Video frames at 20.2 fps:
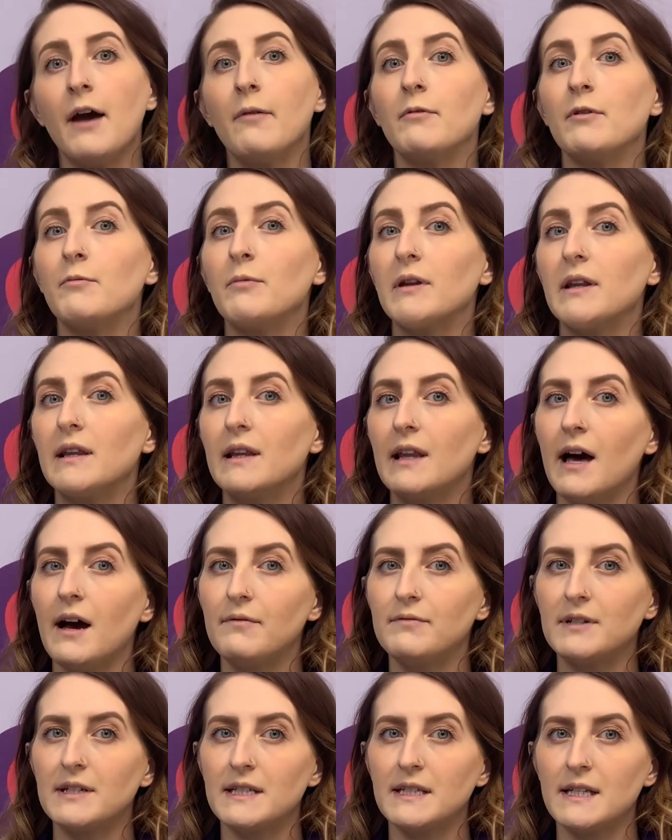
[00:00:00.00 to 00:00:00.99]
We would love
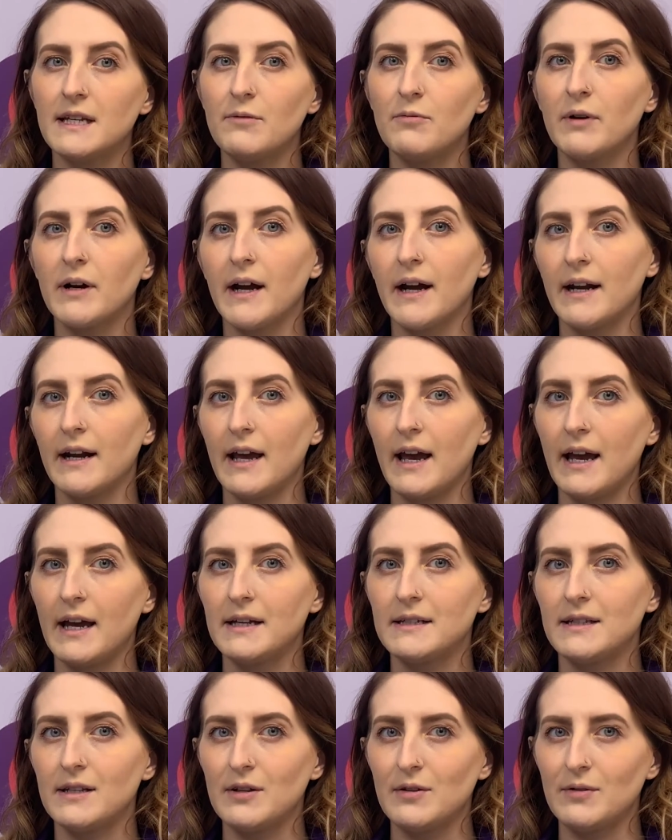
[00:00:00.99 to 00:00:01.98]
to see what kind of
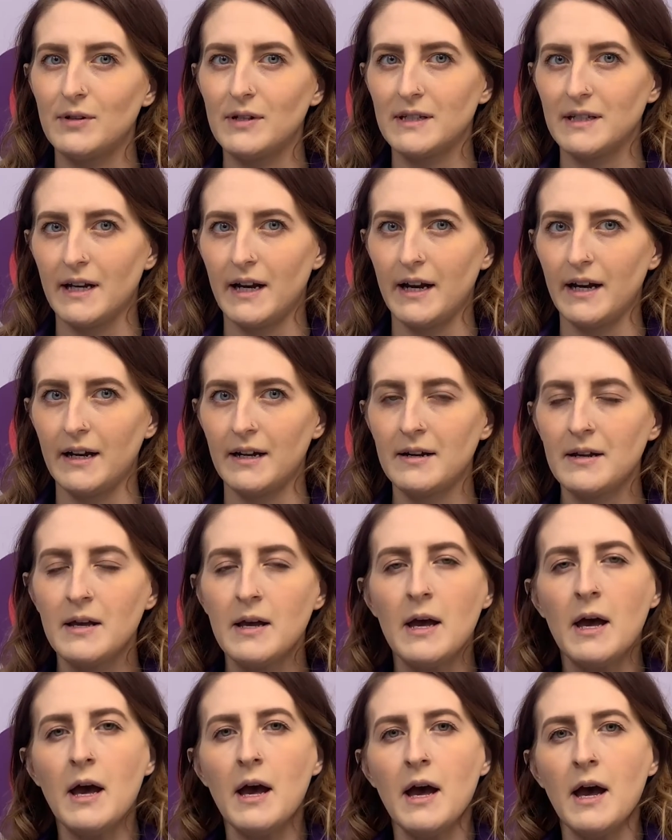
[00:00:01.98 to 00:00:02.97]
eggs that you design.
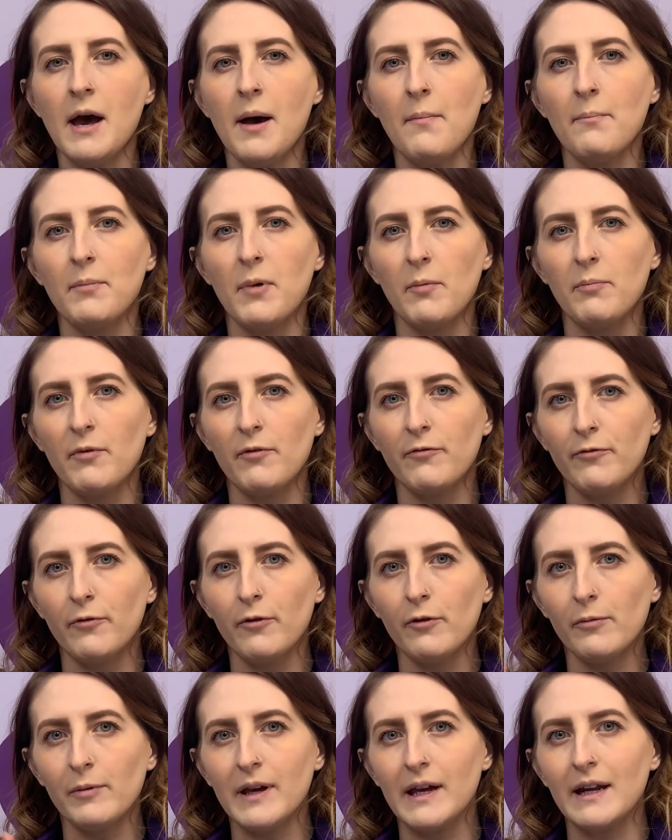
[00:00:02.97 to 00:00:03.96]
But
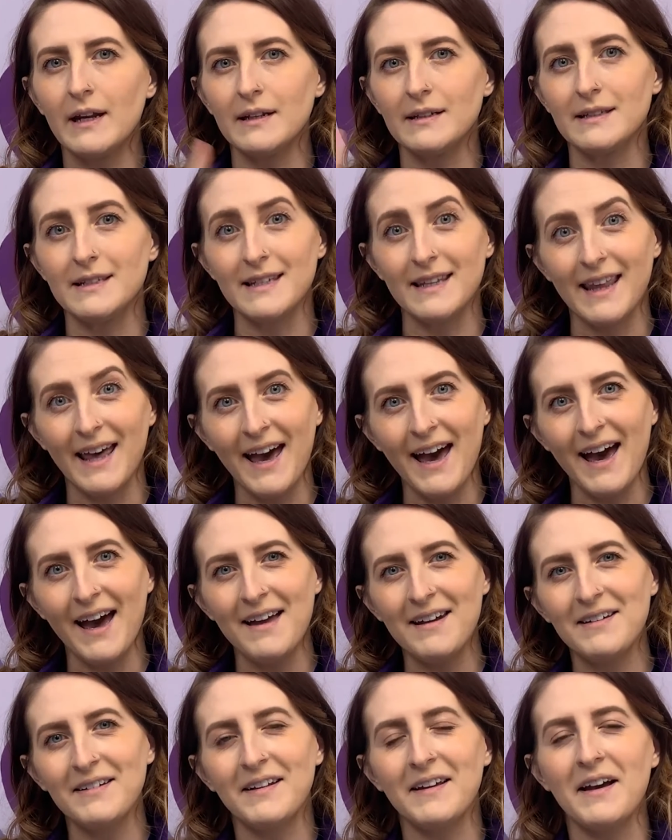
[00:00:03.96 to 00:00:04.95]
before we get into
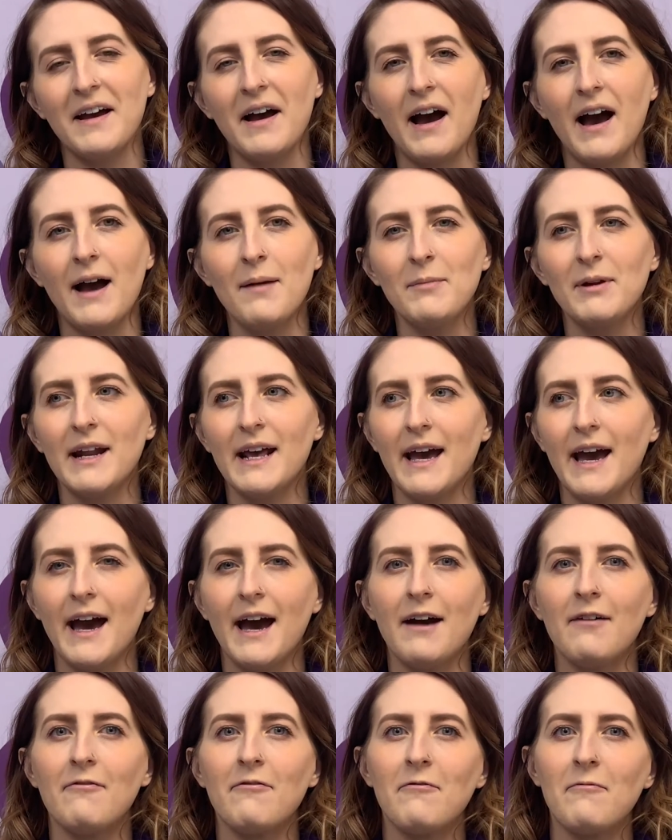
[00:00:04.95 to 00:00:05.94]
that, I'm gonna
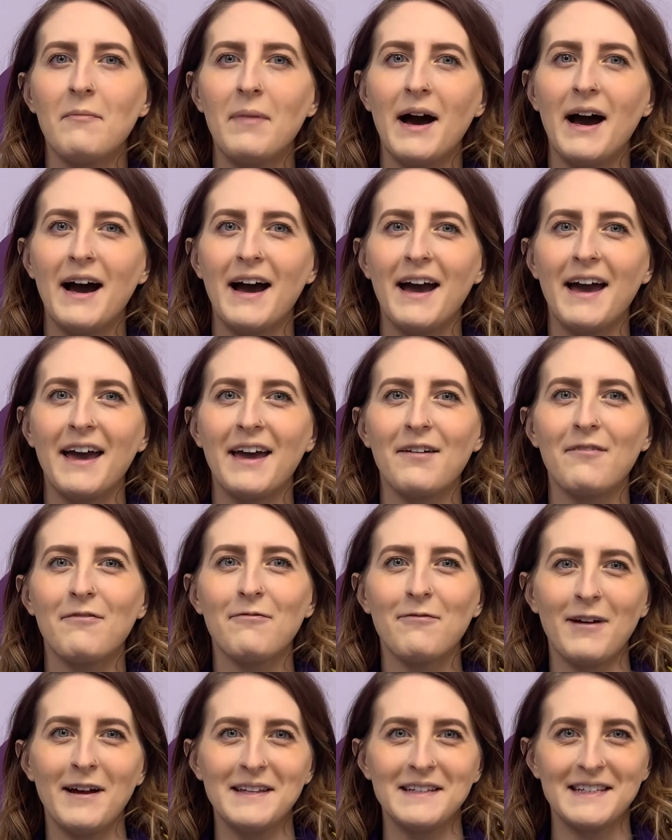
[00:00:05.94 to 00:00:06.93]
have my
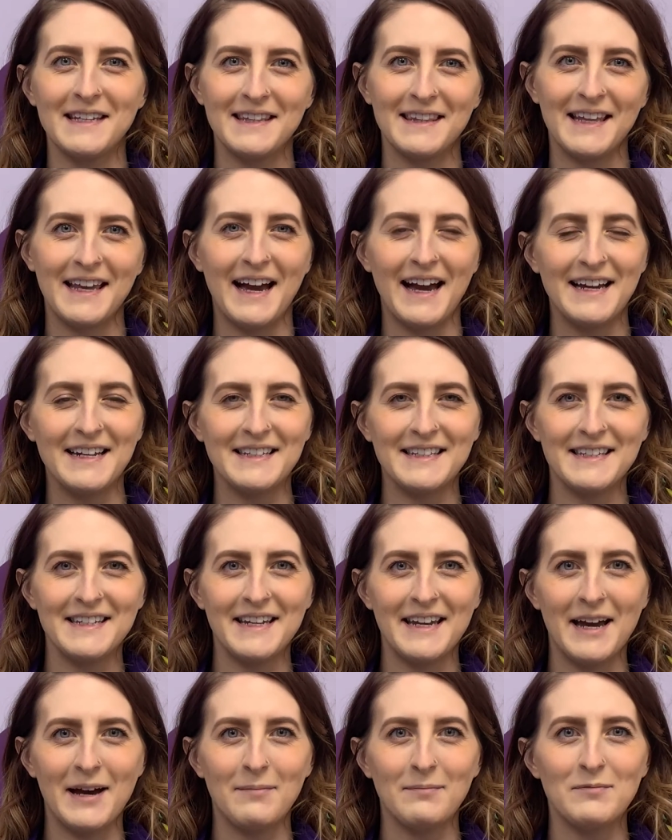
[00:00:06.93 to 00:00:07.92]
friends at the
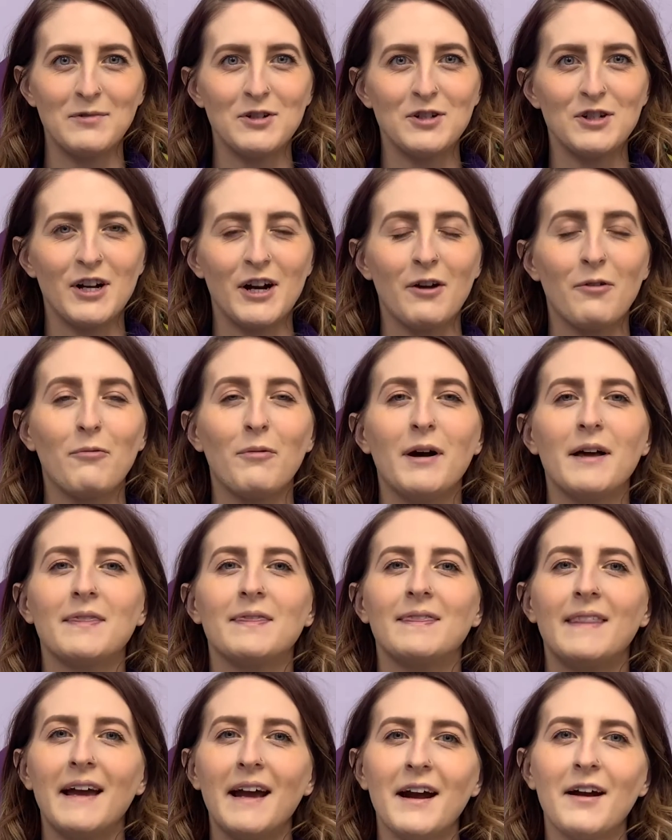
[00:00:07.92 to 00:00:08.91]
ICM share what
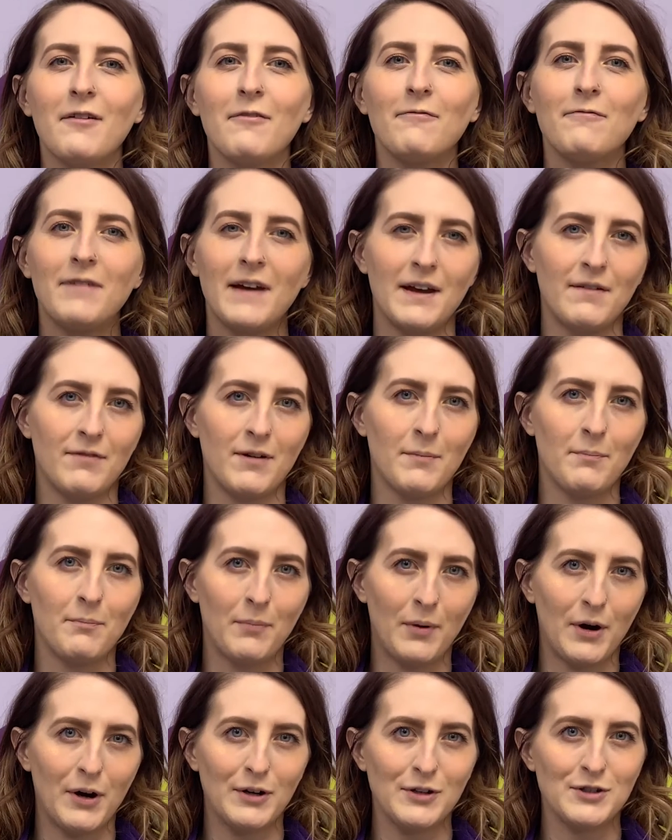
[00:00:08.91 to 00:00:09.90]
their favorite
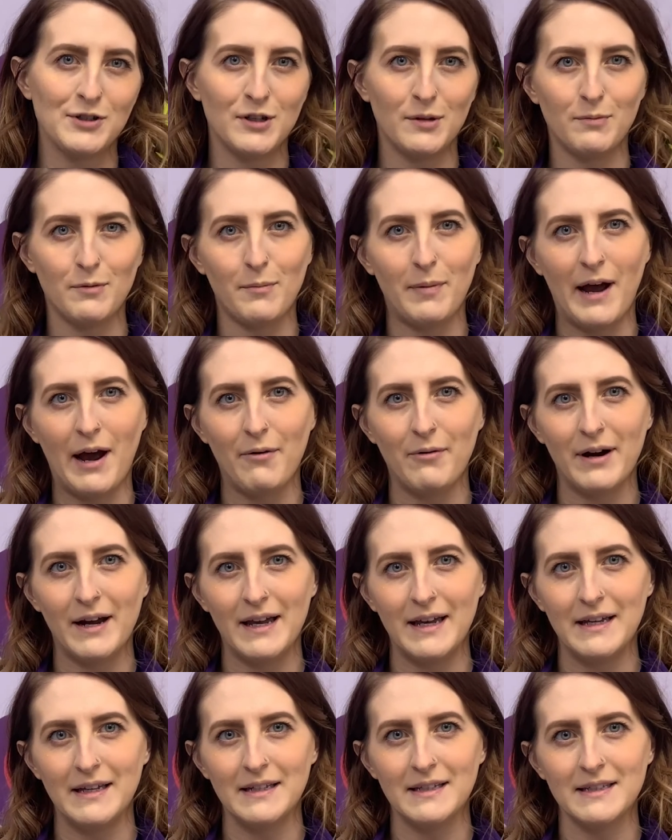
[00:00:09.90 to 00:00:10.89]
bird superpower
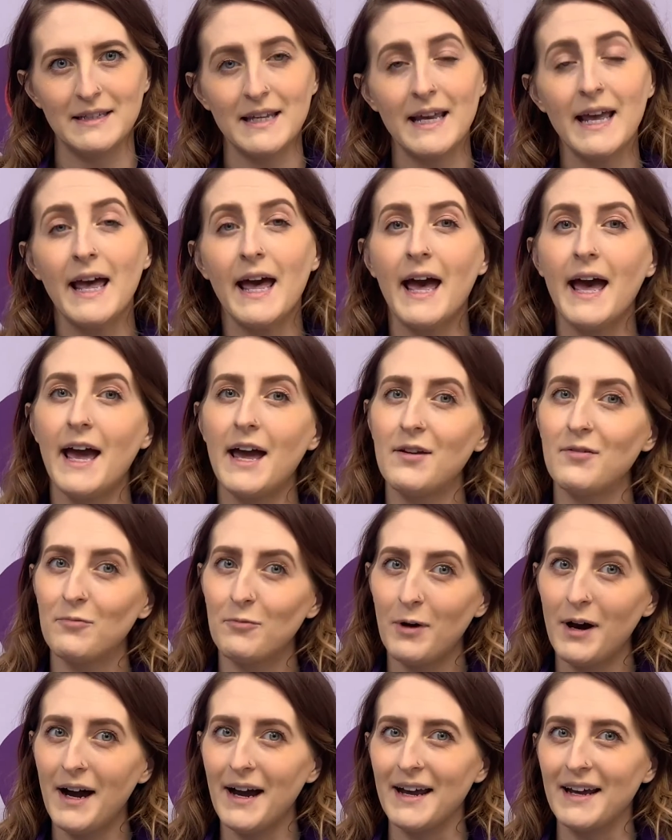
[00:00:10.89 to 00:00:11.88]
is and
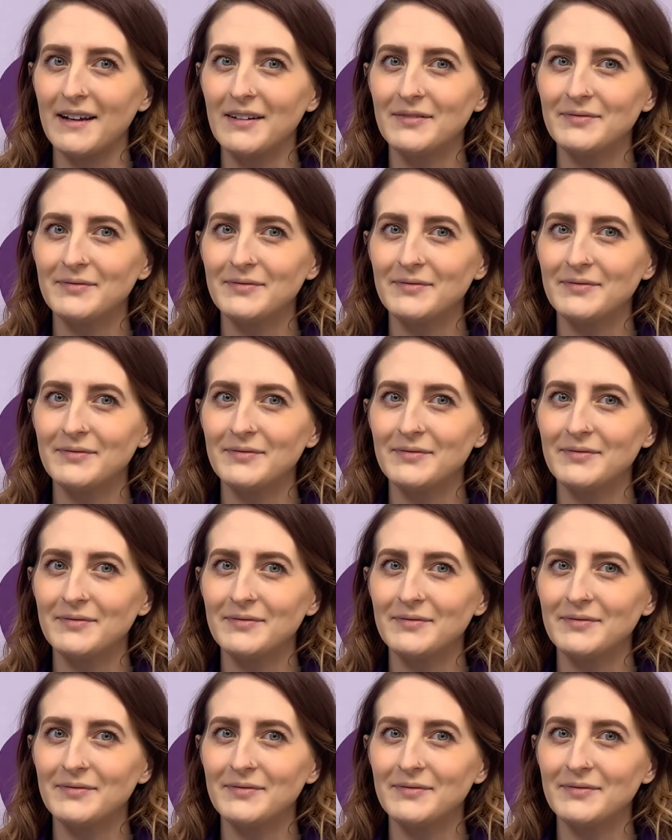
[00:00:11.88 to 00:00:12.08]
why.